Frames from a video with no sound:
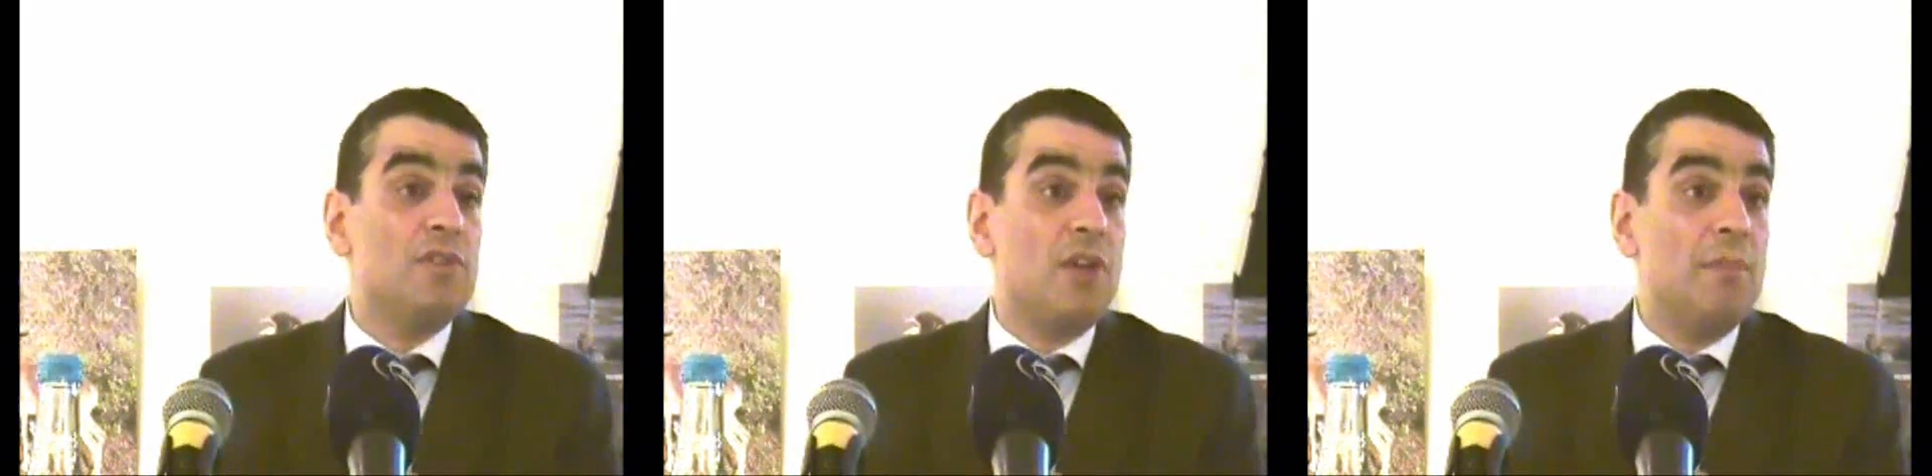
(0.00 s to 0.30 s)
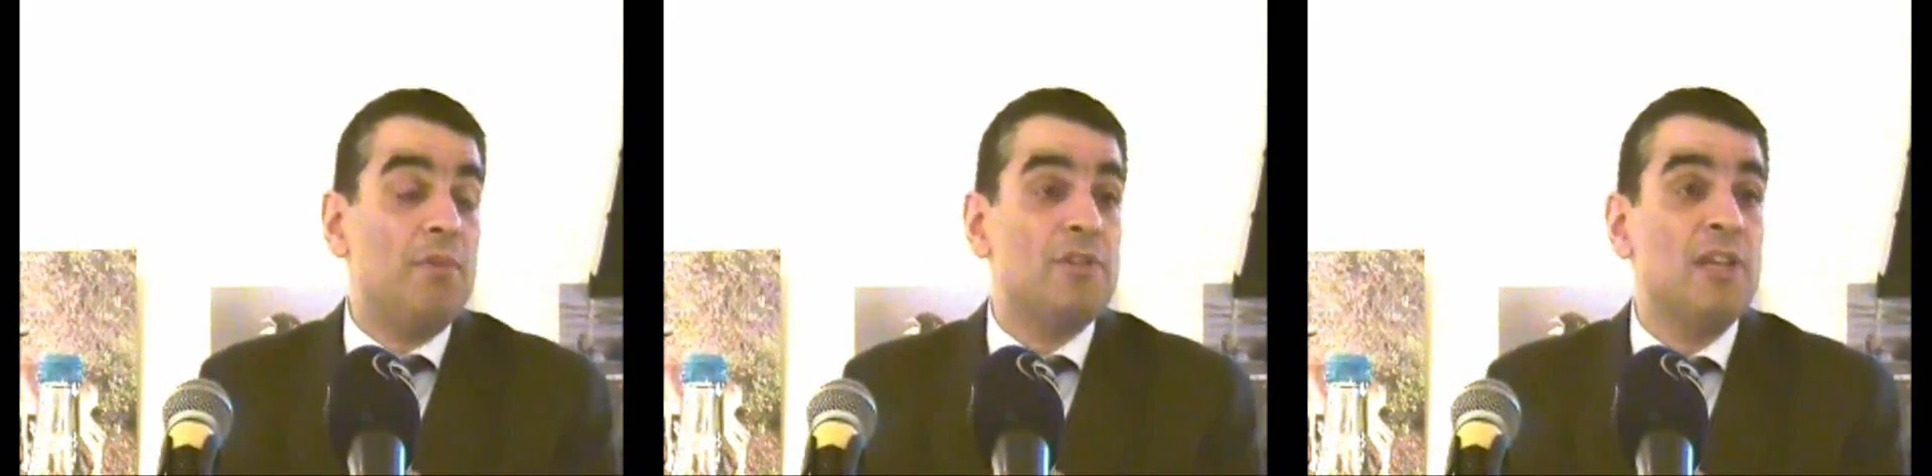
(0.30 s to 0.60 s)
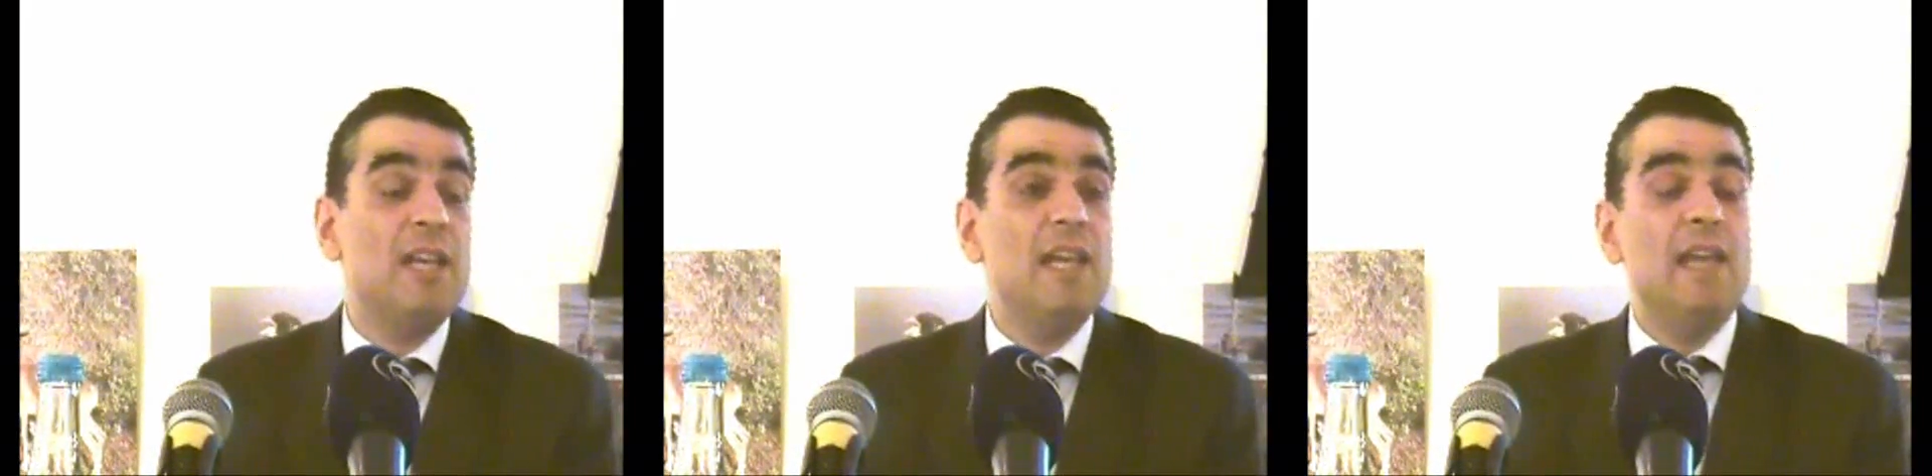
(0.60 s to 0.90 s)
Cyprus
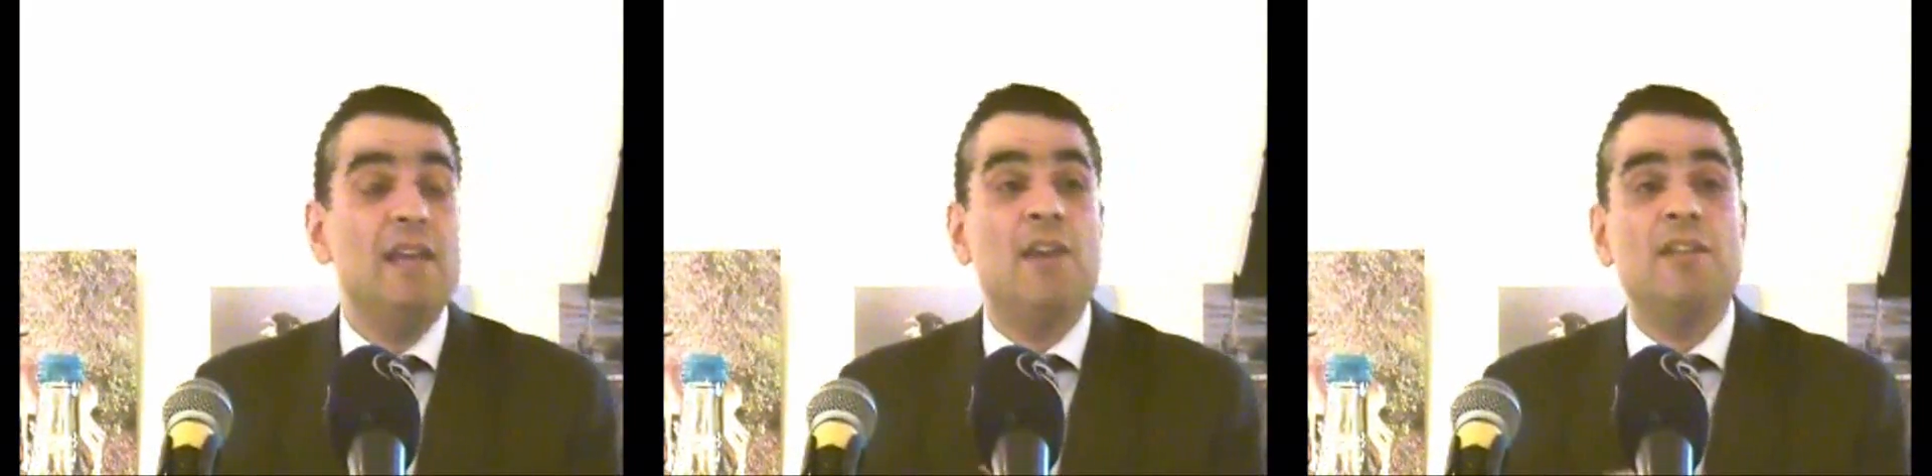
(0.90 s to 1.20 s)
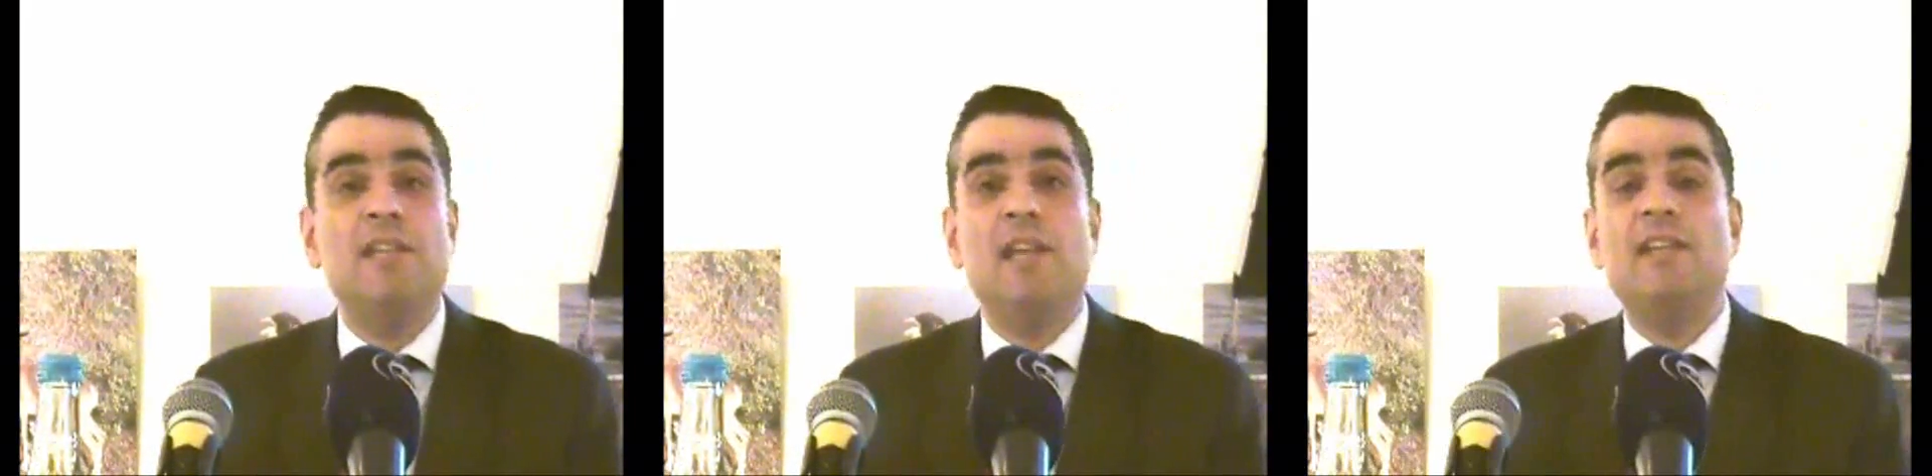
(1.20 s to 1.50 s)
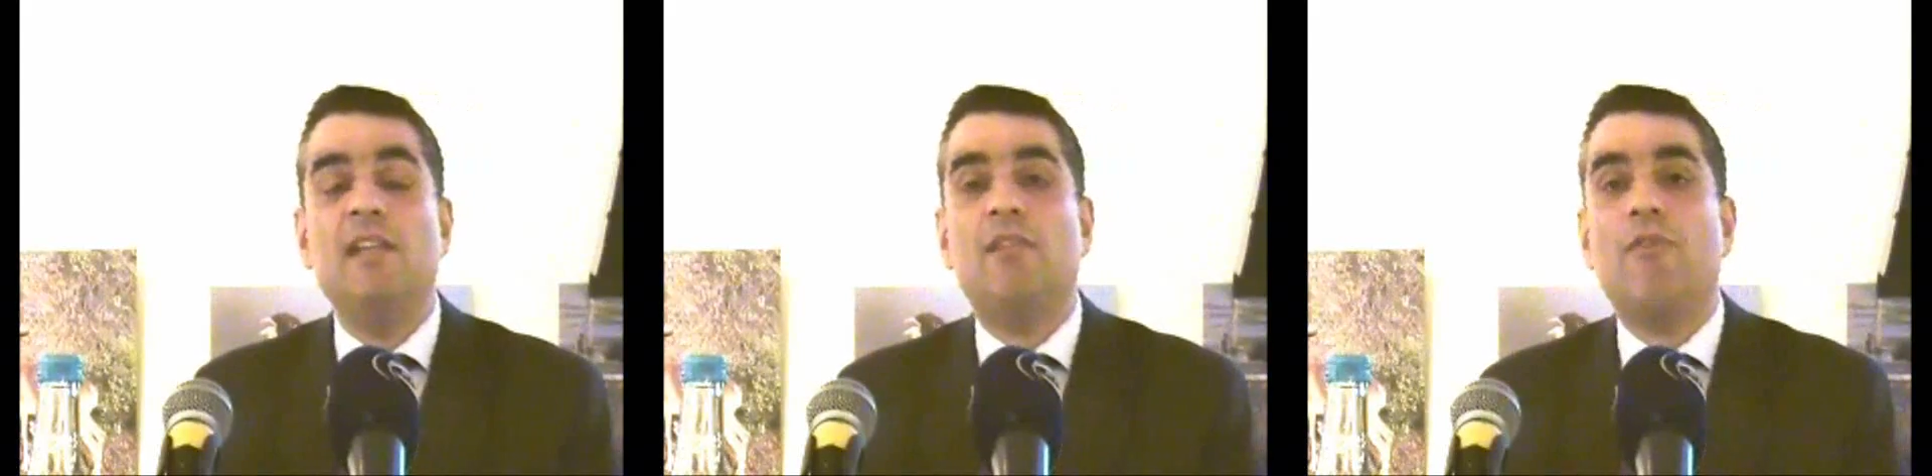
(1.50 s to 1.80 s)
in
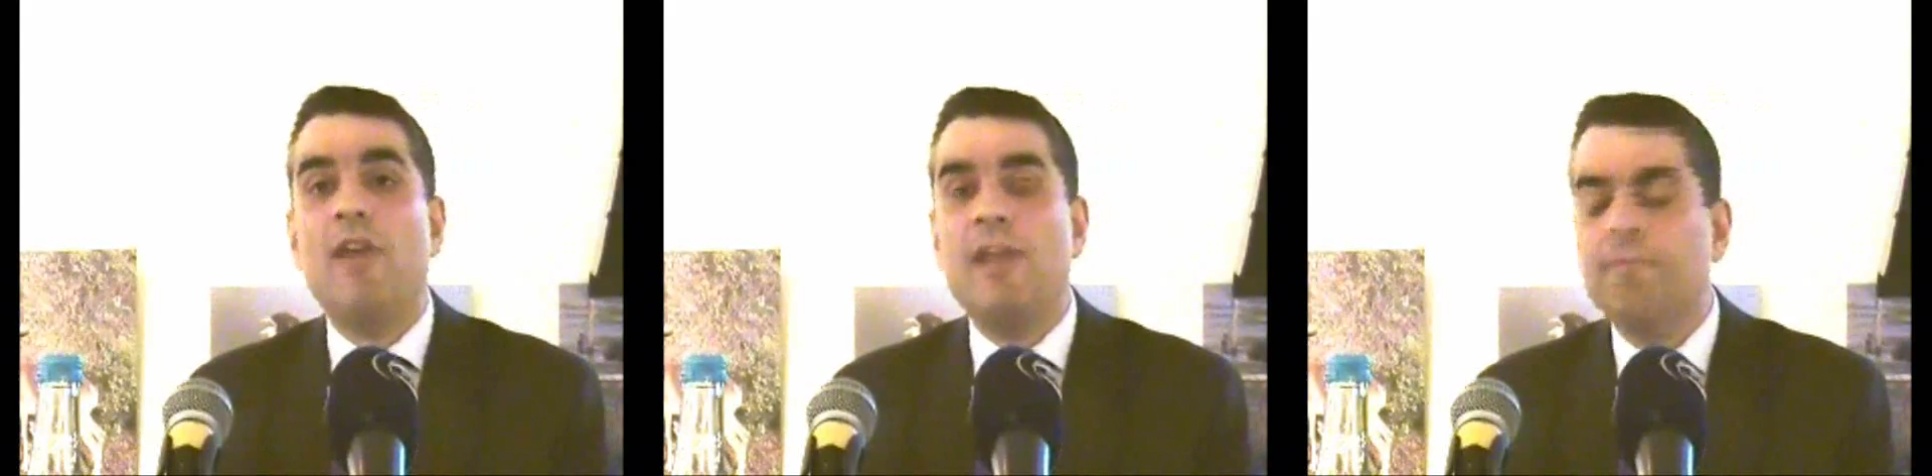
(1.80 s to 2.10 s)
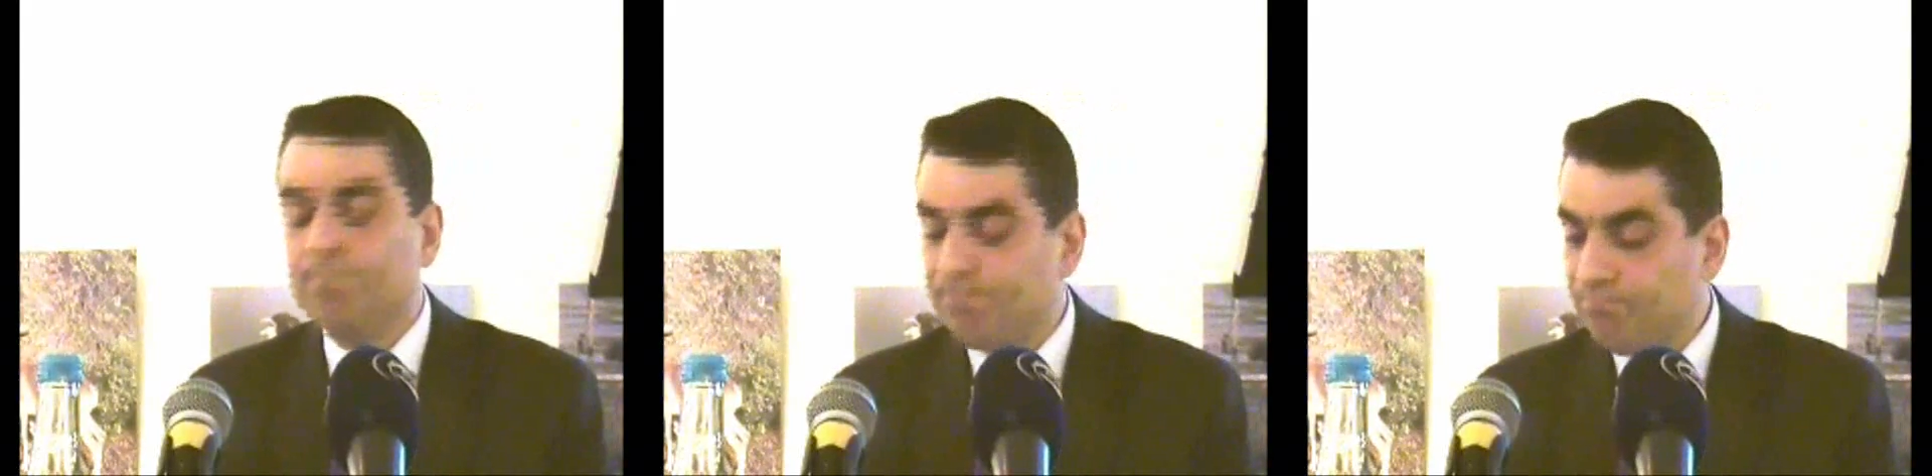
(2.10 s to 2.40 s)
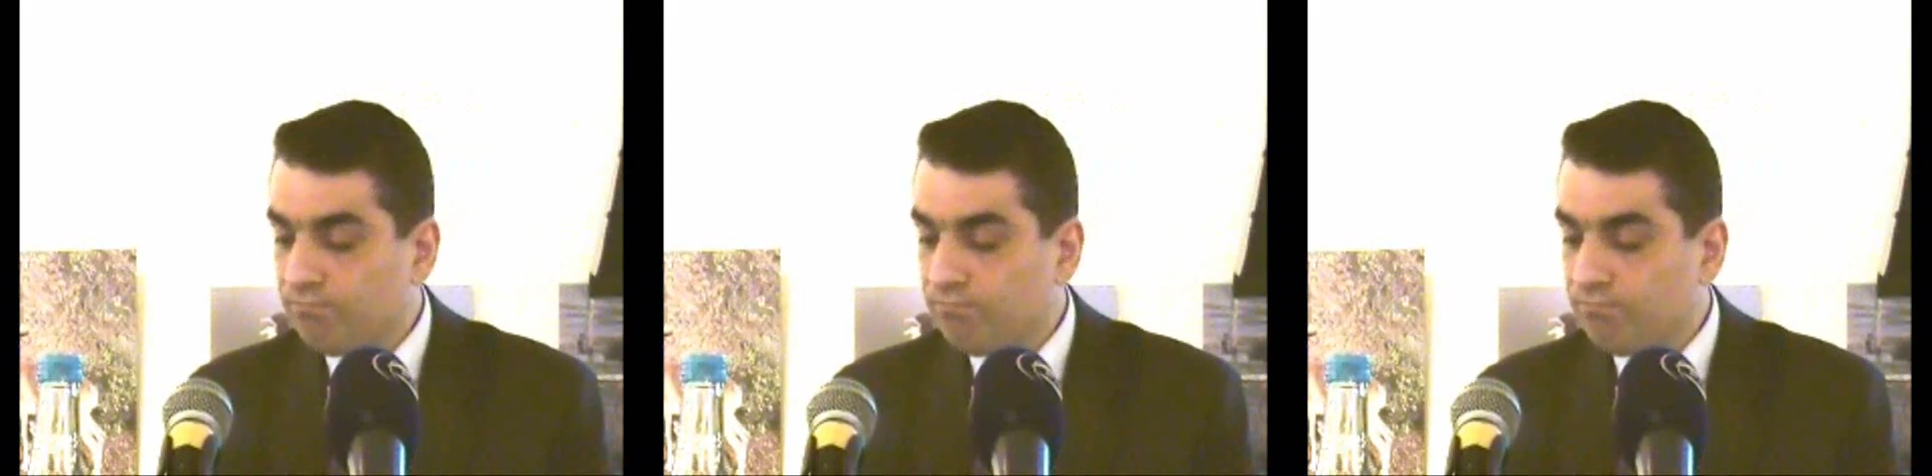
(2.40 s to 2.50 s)
1983.